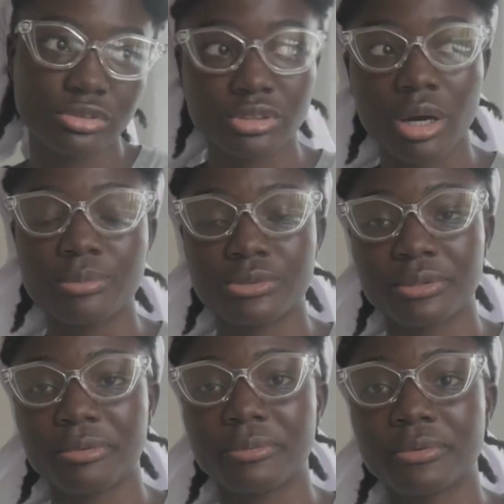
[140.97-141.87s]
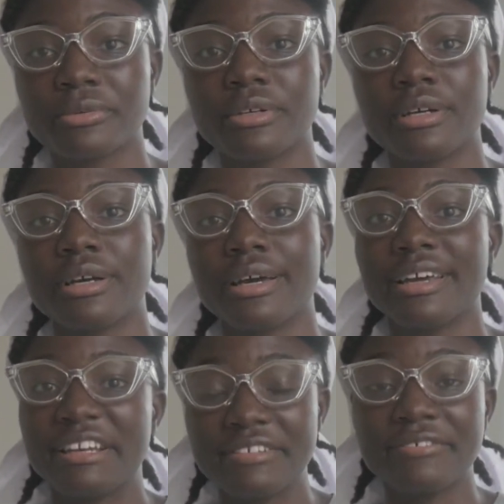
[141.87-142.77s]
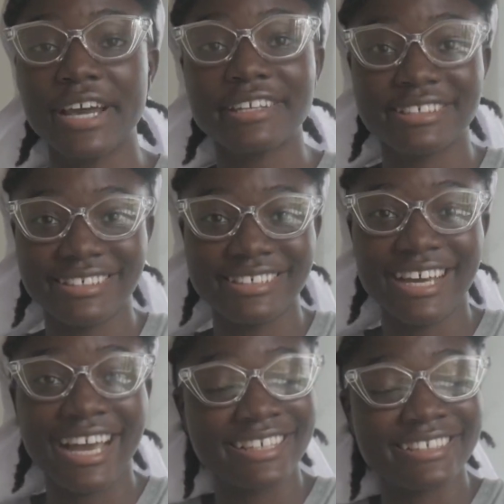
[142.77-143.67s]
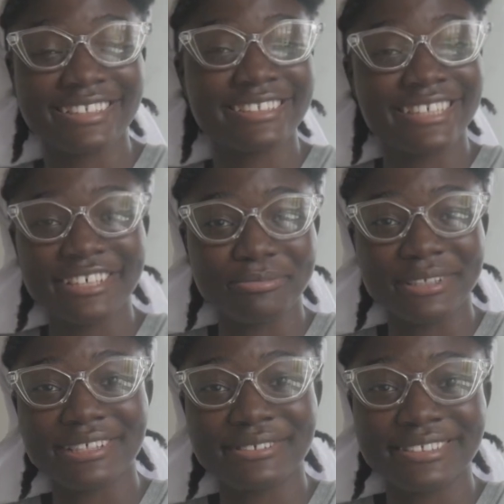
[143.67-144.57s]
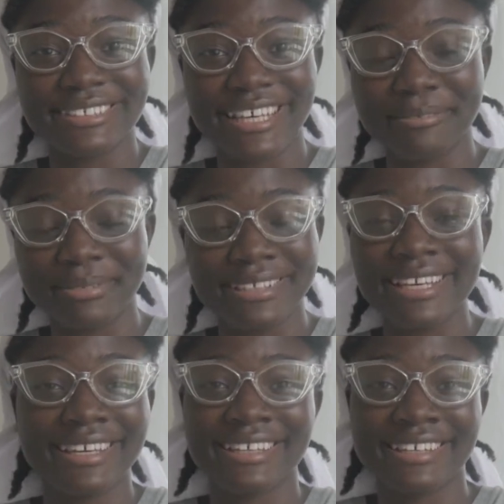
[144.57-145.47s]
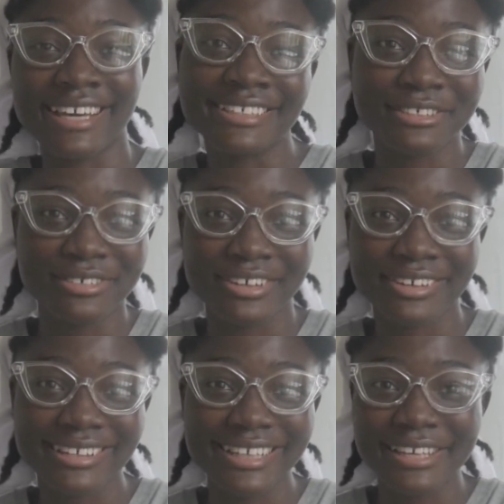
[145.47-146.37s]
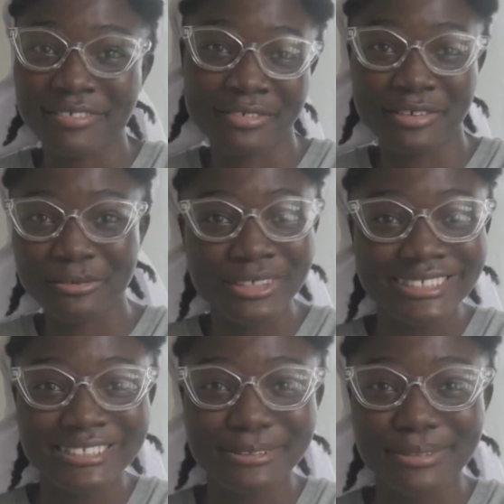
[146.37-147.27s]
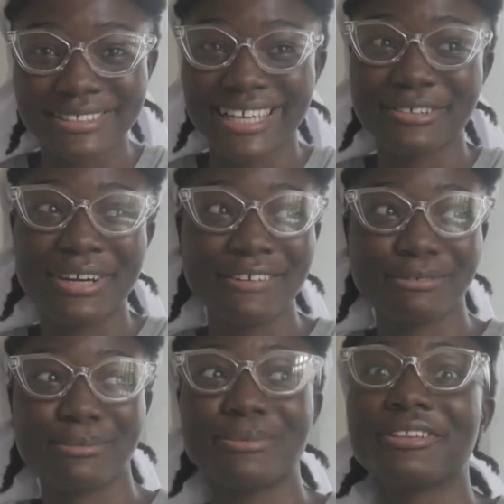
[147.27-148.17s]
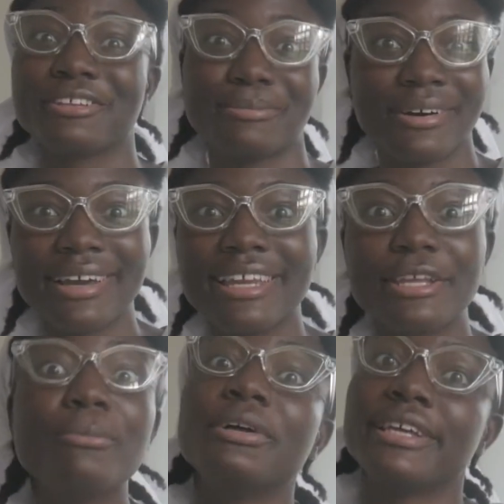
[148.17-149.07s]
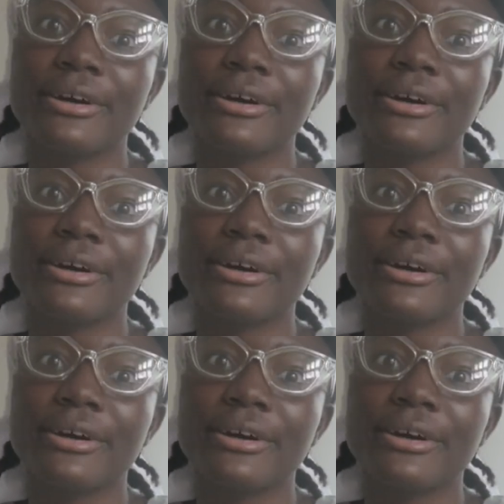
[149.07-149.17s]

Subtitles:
dorms with people. And finally I can take off my clothes and be naked and dance around even if I want to, because I don't have to be bothered about anybody